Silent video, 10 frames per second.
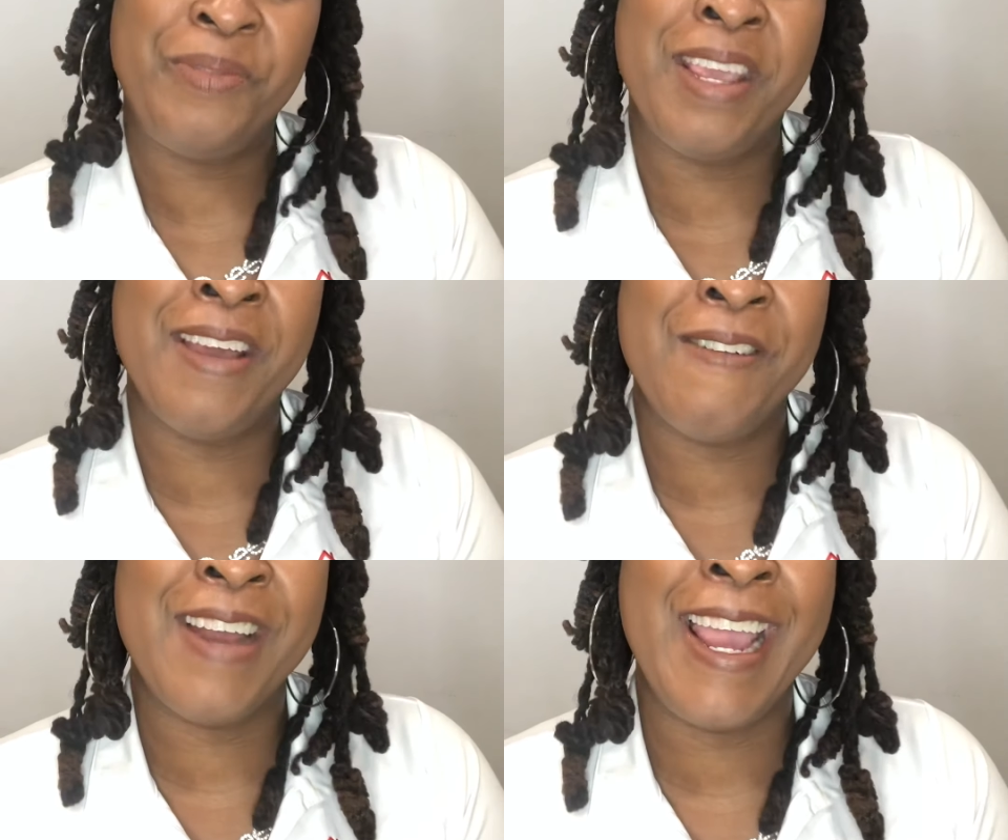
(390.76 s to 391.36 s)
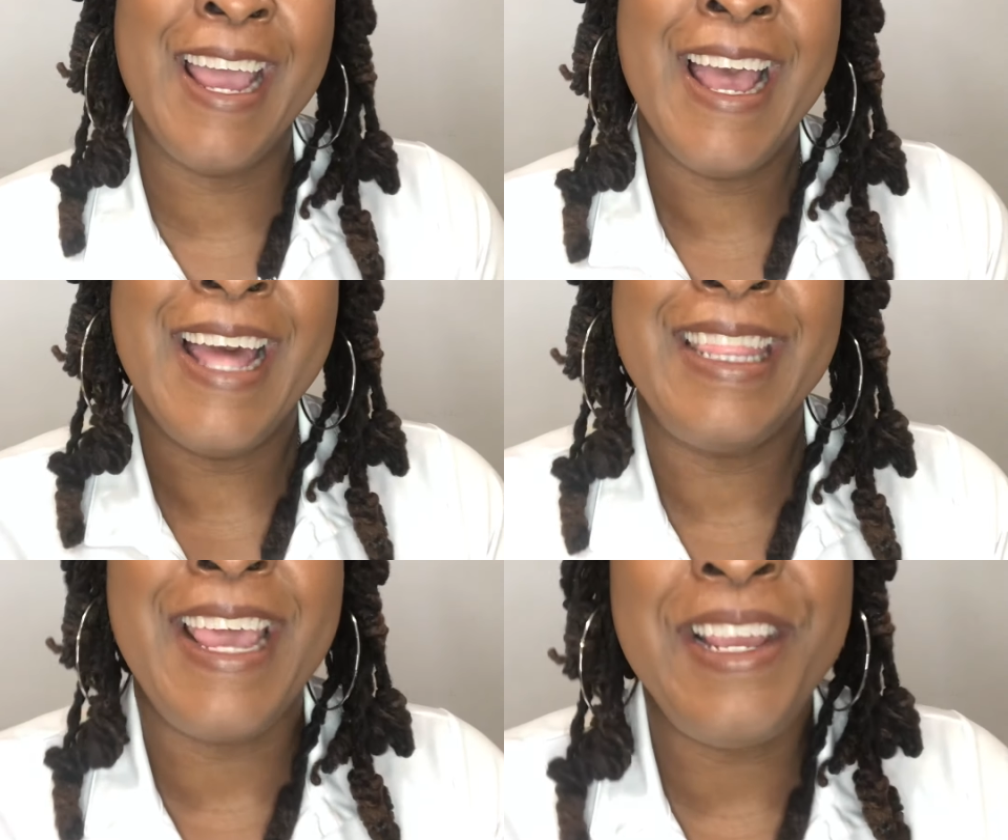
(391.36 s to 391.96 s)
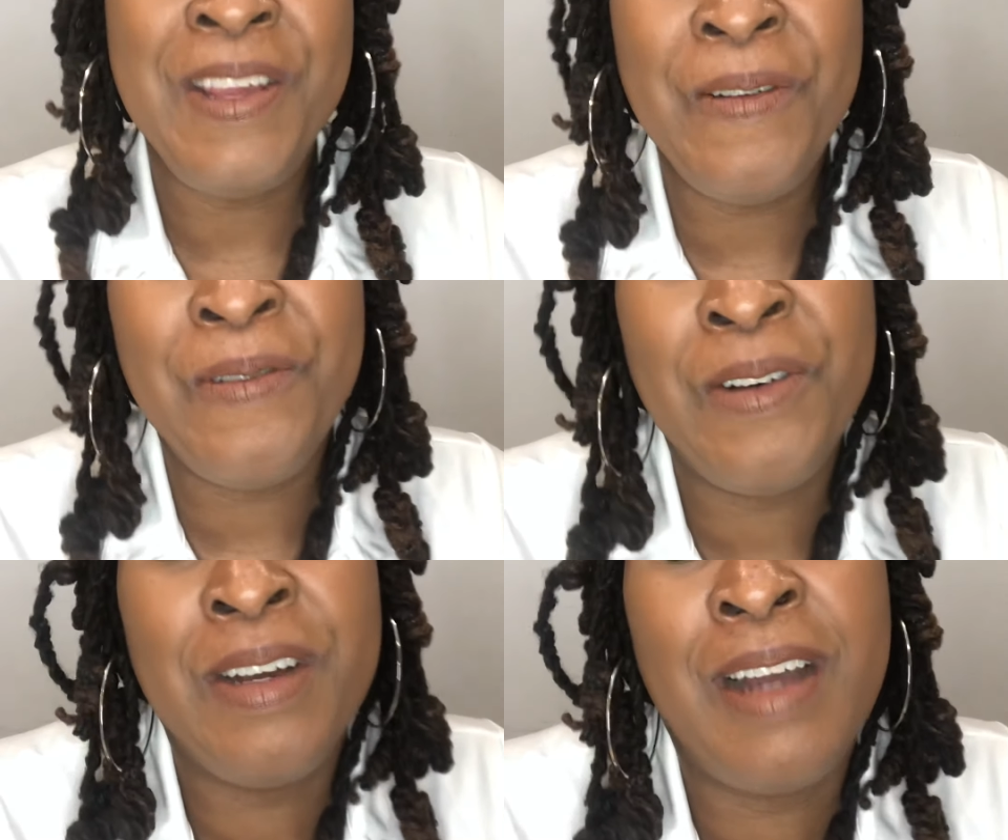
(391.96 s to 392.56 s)
All right. Thank you
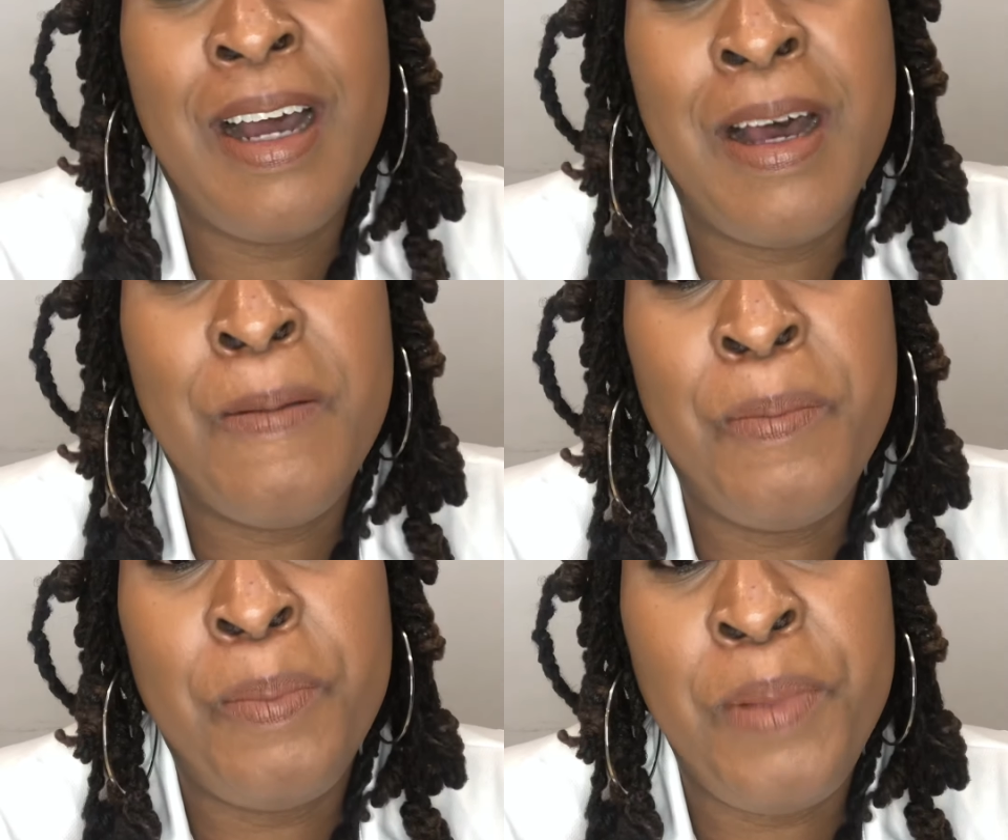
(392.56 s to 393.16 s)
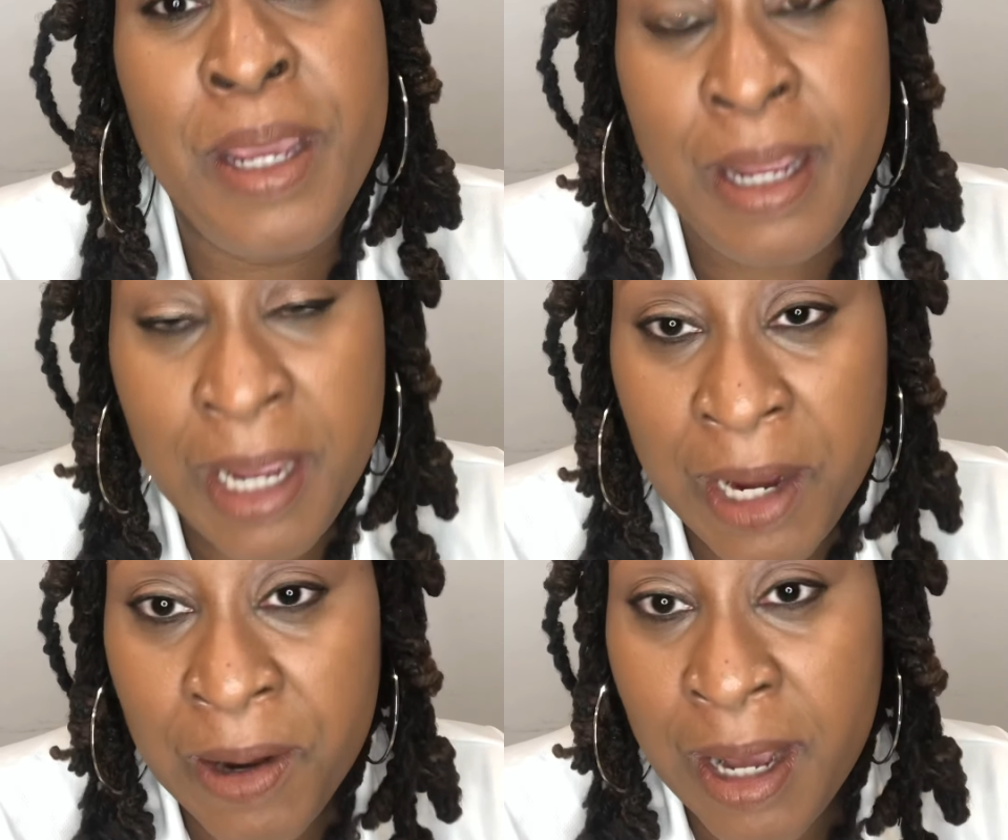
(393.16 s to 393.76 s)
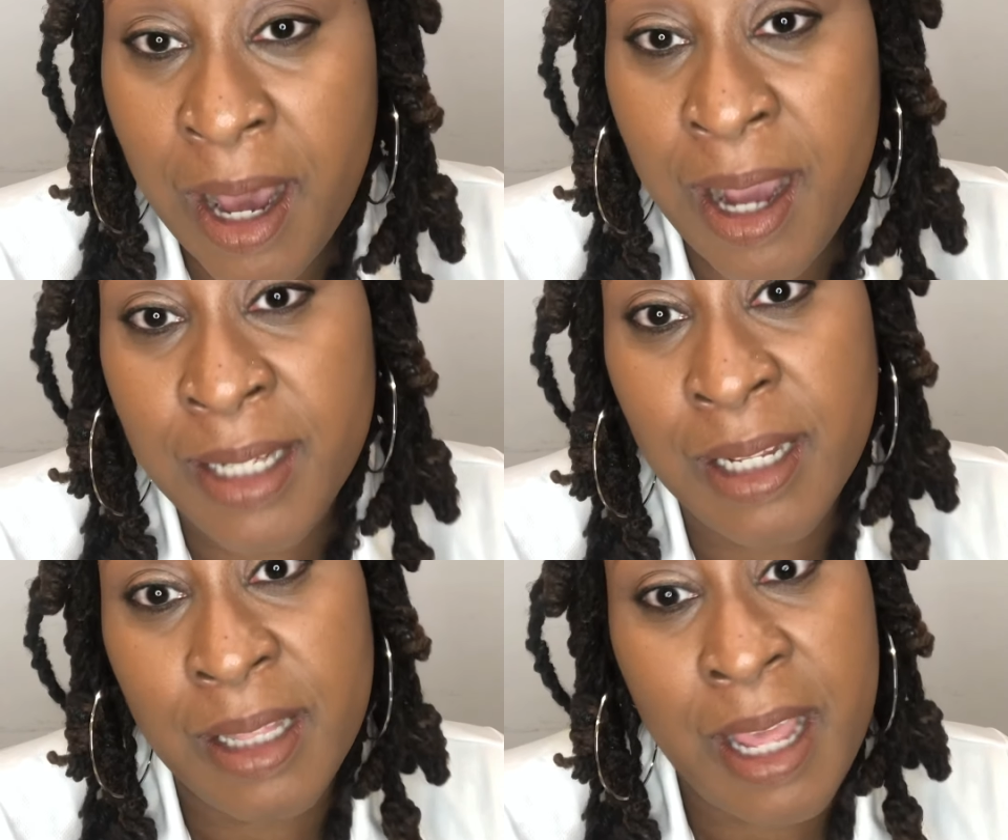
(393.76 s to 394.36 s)
for being here,
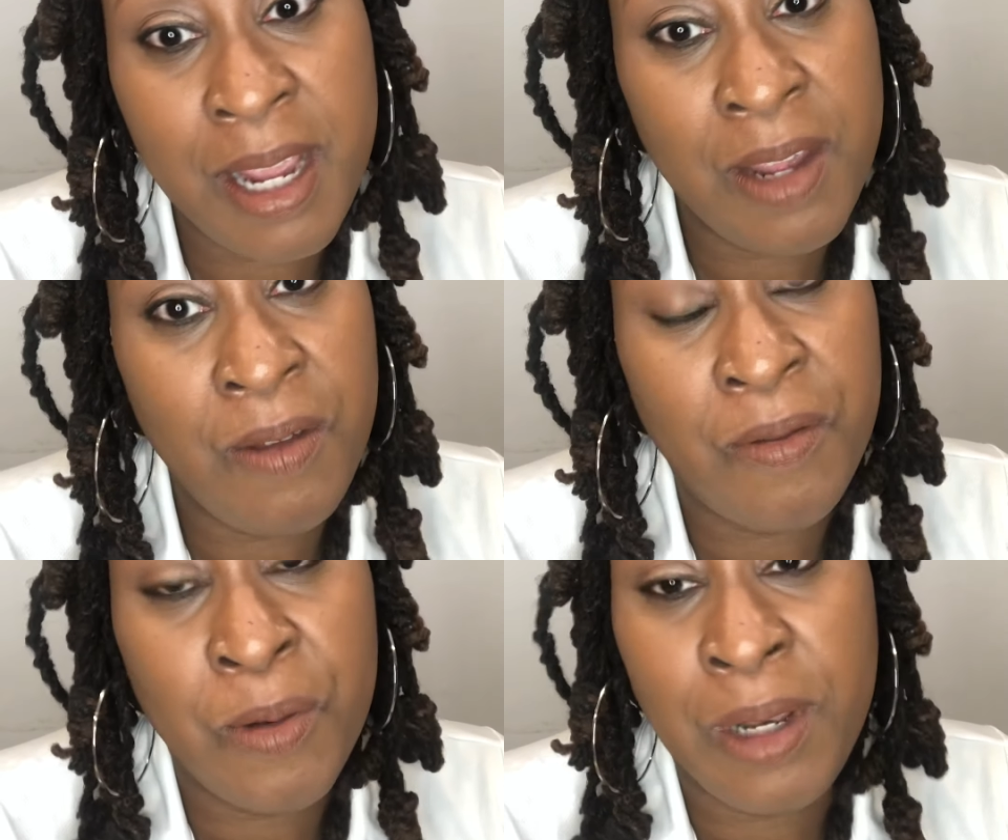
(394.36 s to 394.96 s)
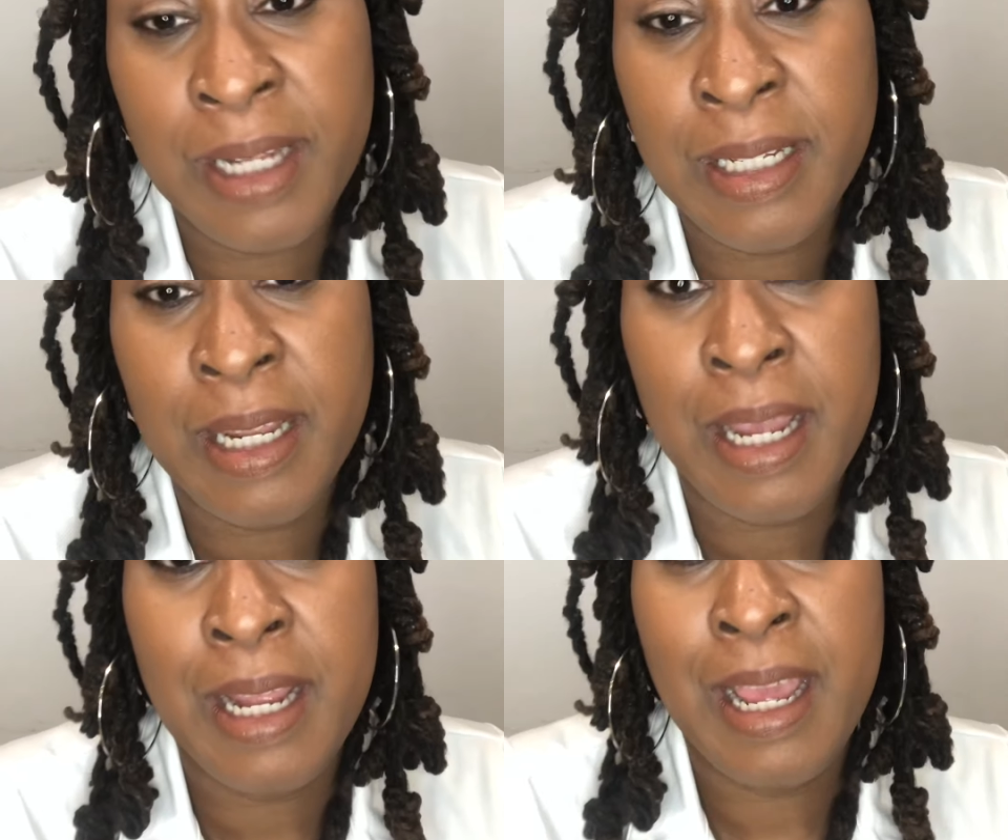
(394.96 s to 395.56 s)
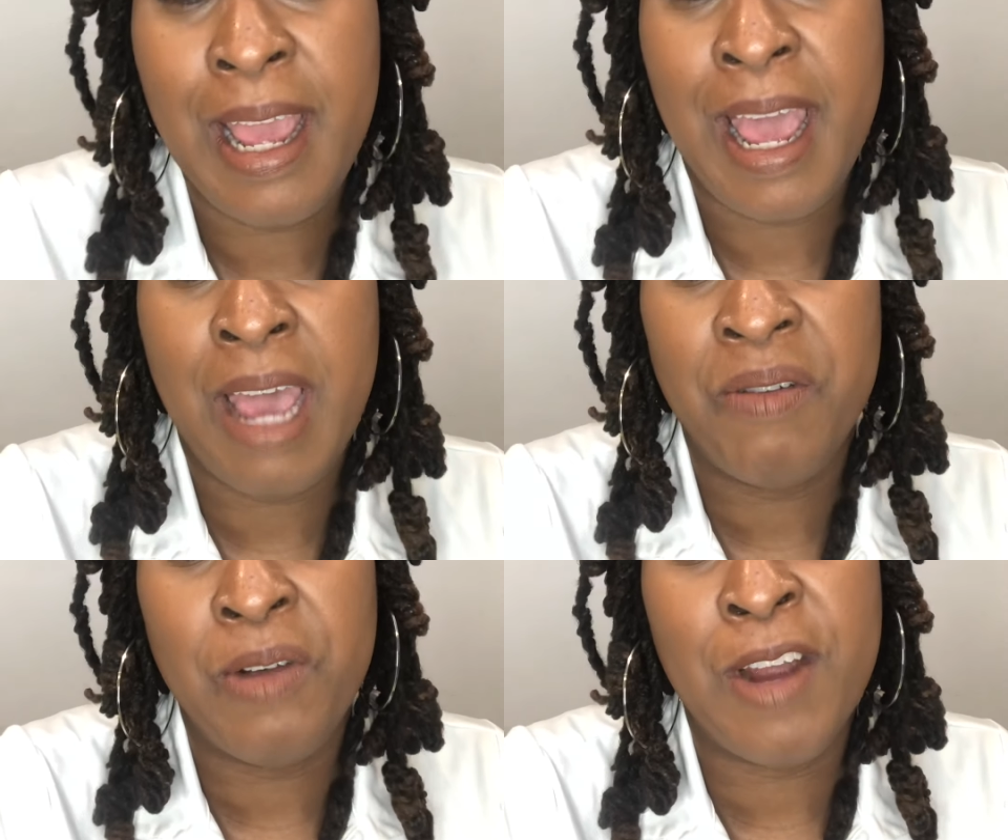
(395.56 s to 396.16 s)
guys, and thank you for listening.
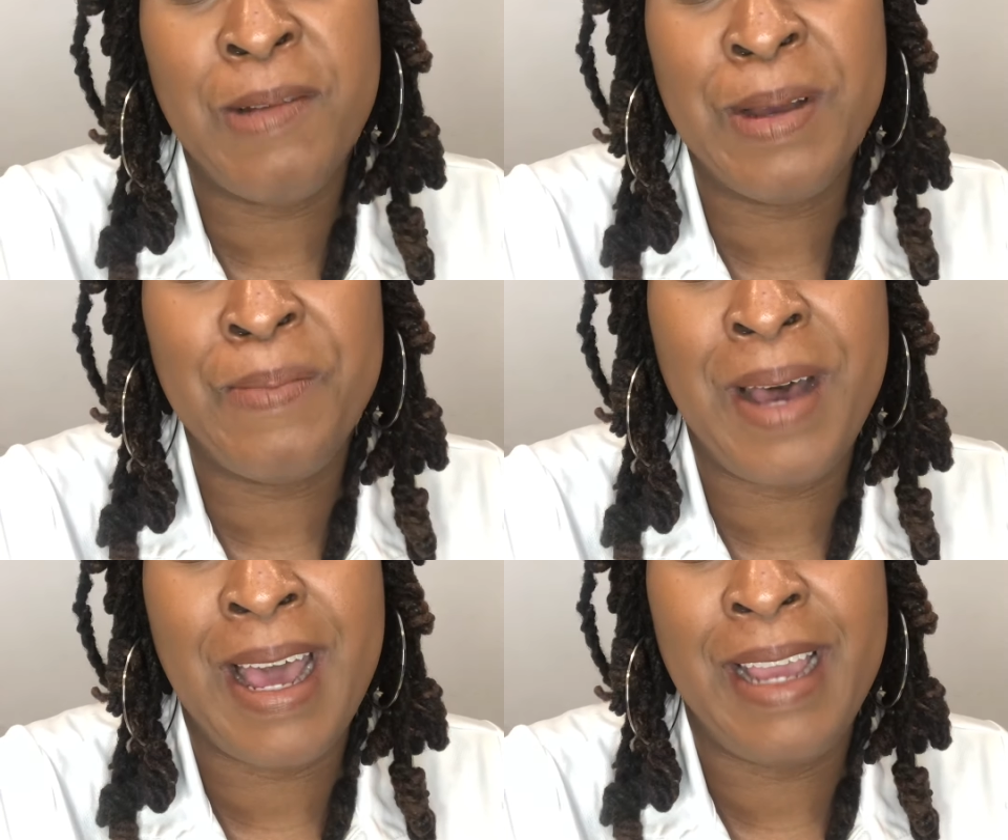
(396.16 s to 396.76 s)
Have a great one. Bye.